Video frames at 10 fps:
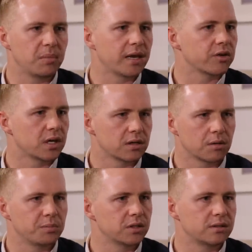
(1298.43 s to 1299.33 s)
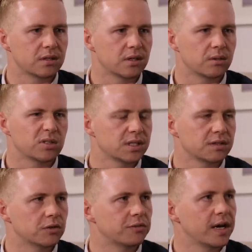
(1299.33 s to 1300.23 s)
playing around on computer. It was
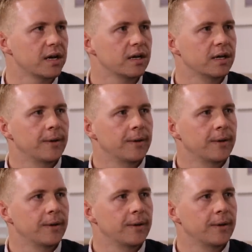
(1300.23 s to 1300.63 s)
just for fun.